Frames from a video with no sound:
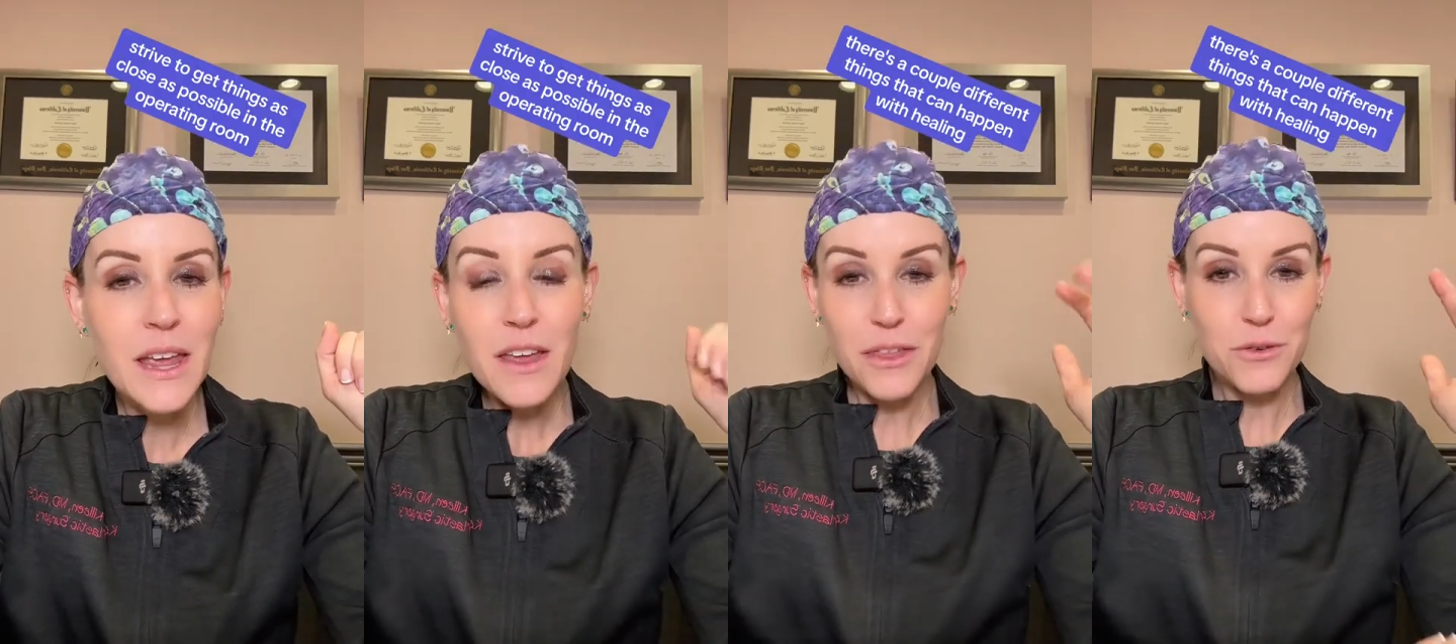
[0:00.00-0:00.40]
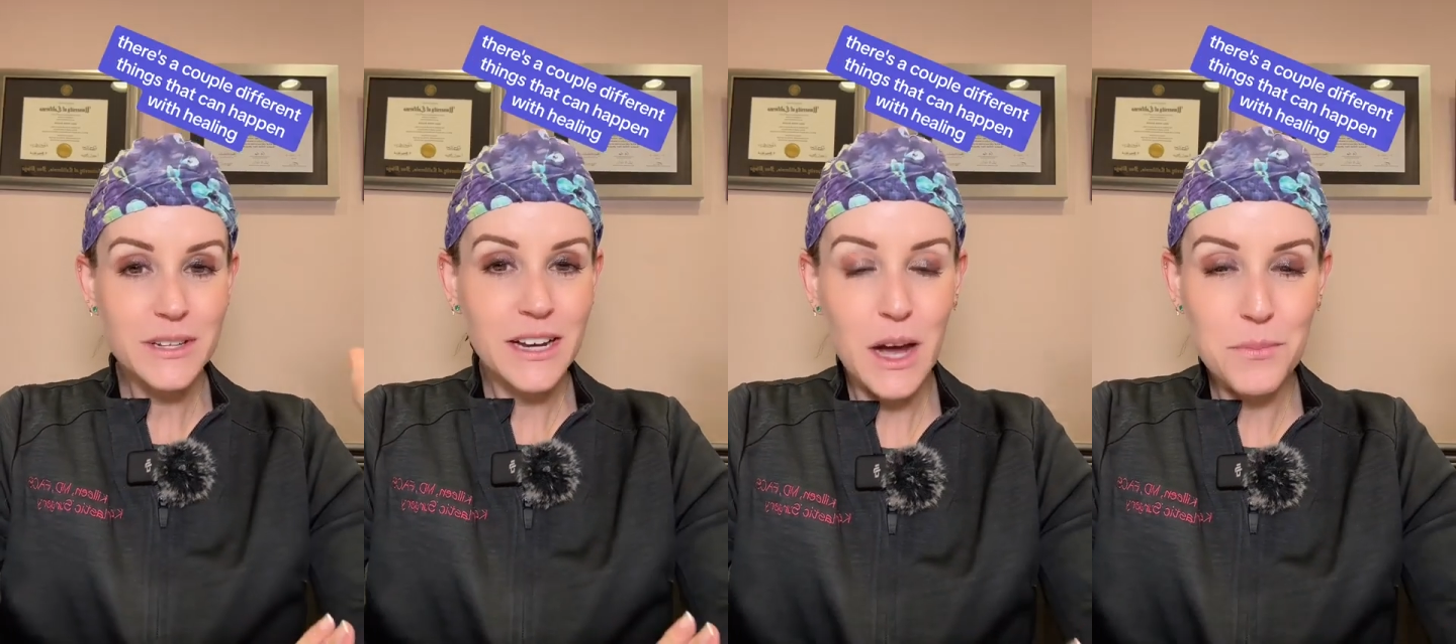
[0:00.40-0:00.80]
there's a
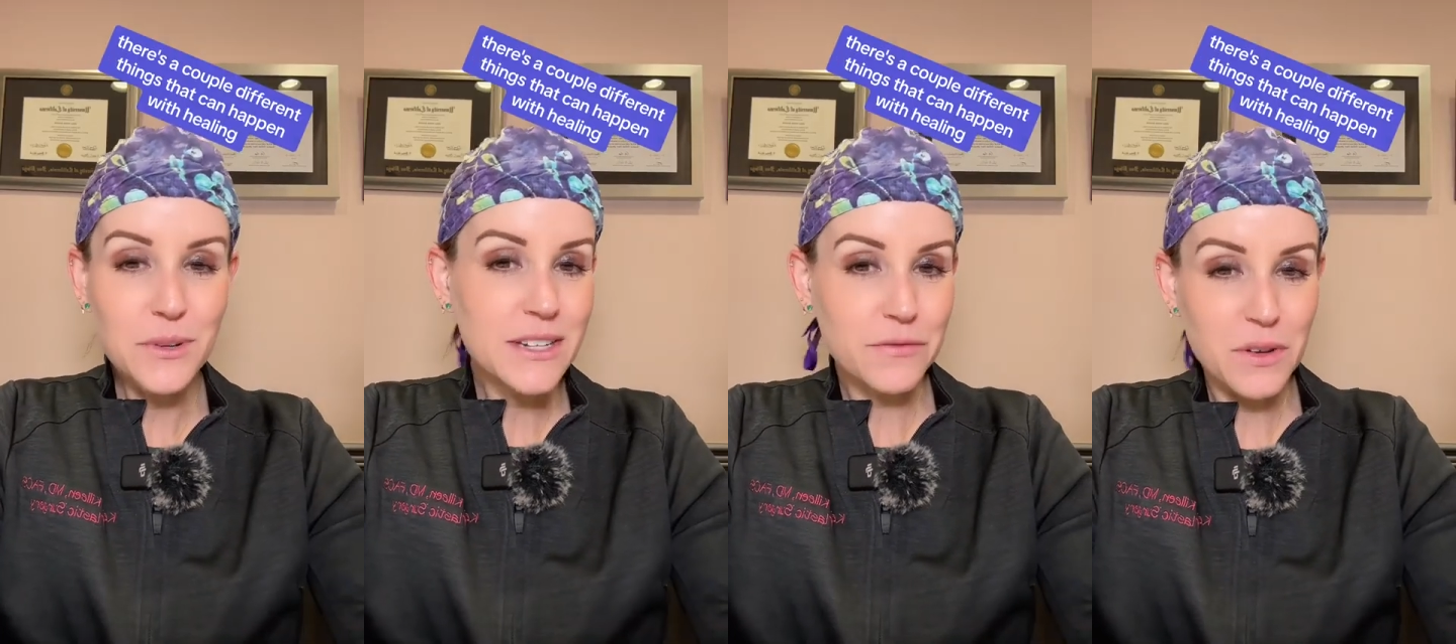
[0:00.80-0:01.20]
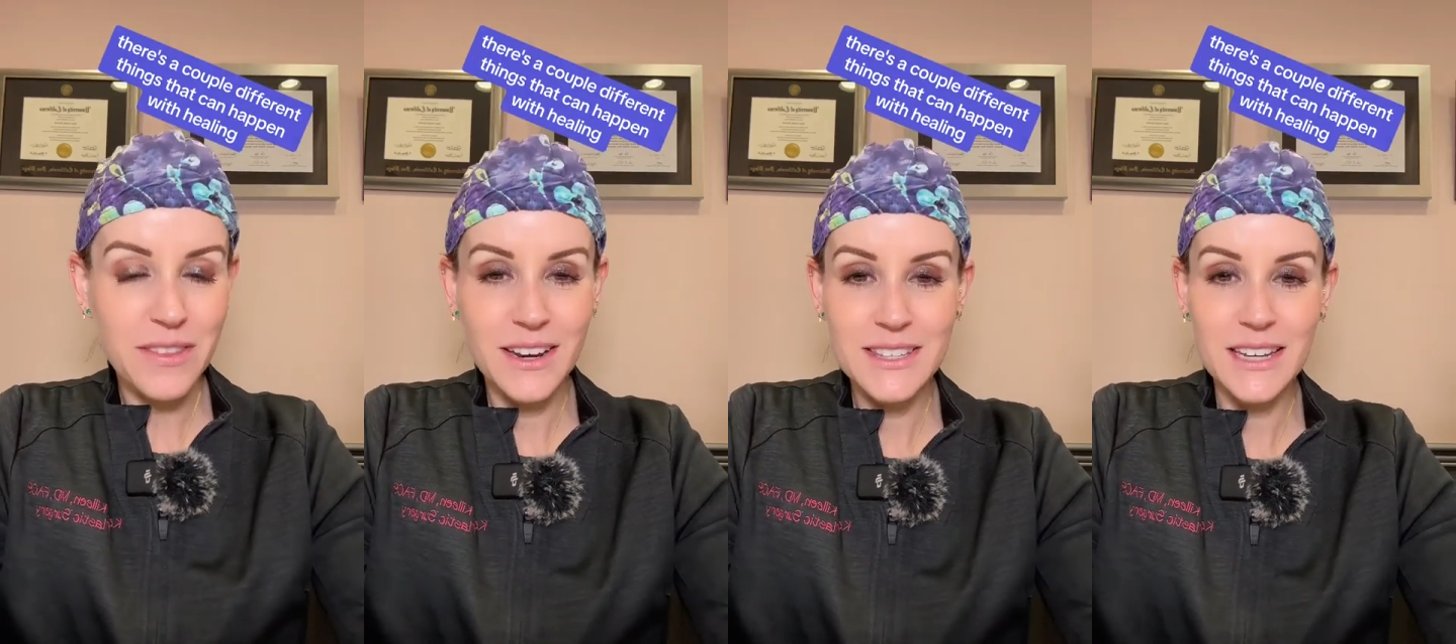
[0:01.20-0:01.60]
couple different
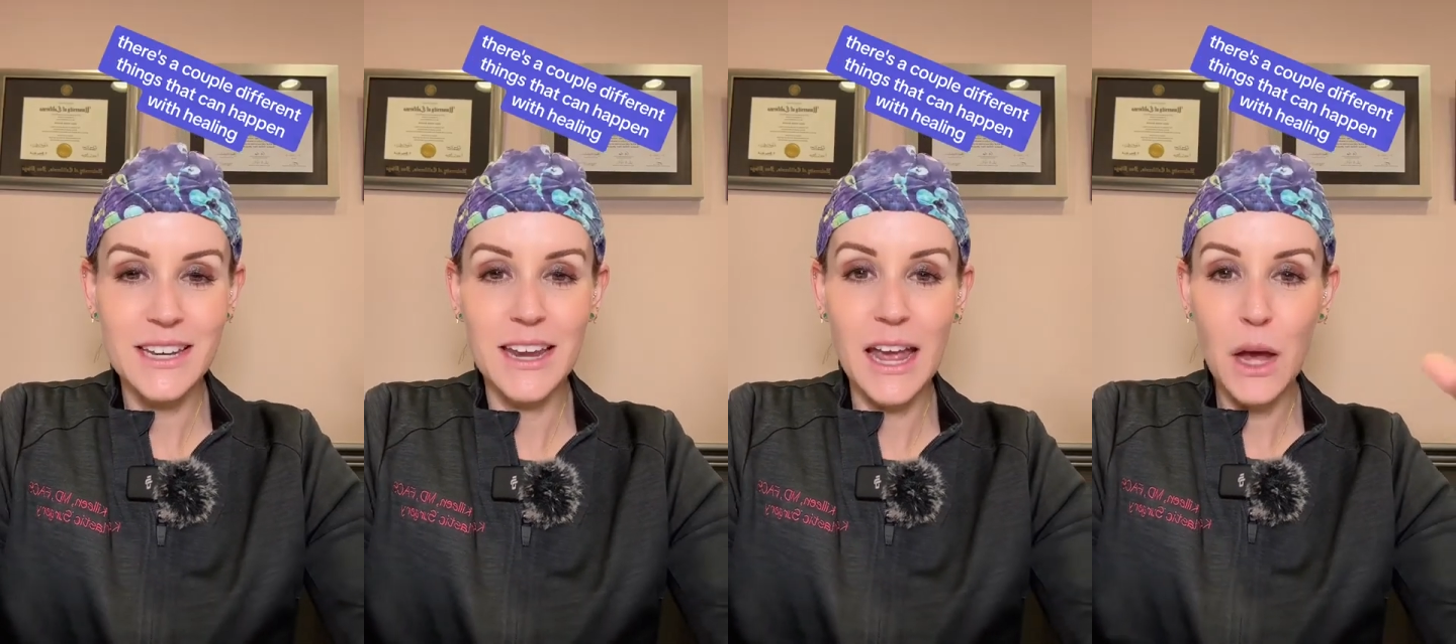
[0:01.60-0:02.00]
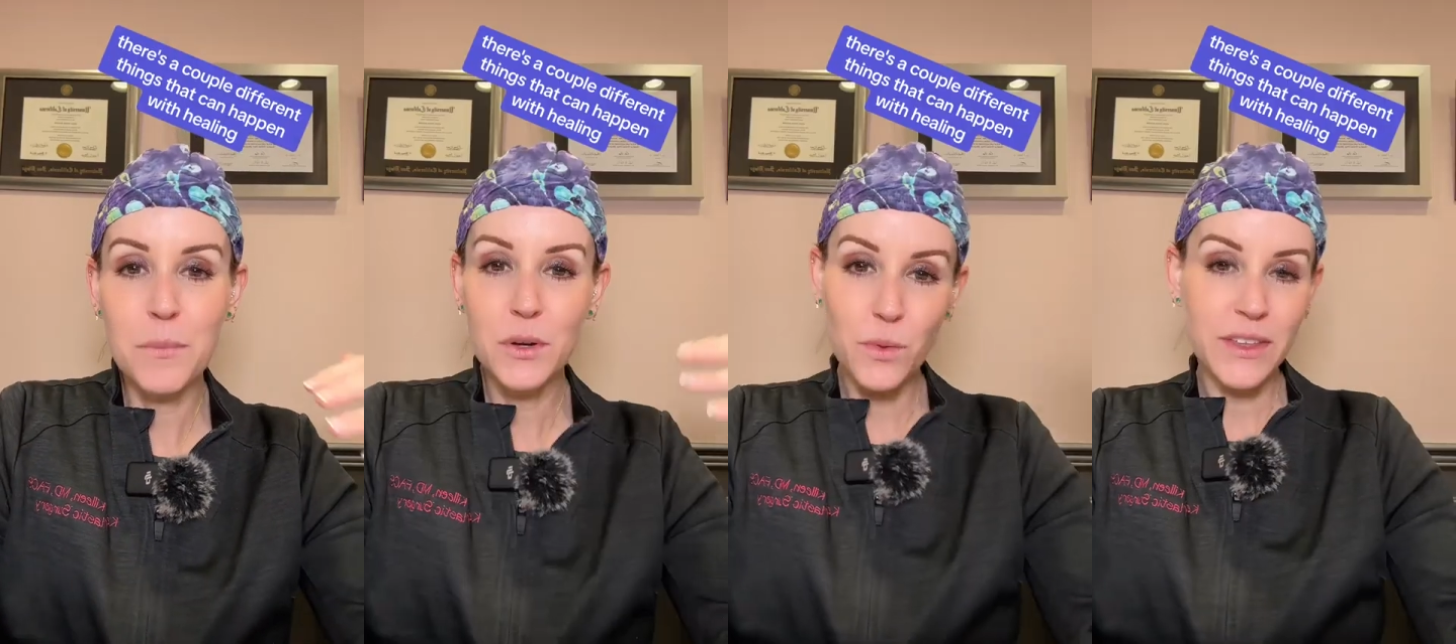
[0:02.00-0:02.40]
things that can happen with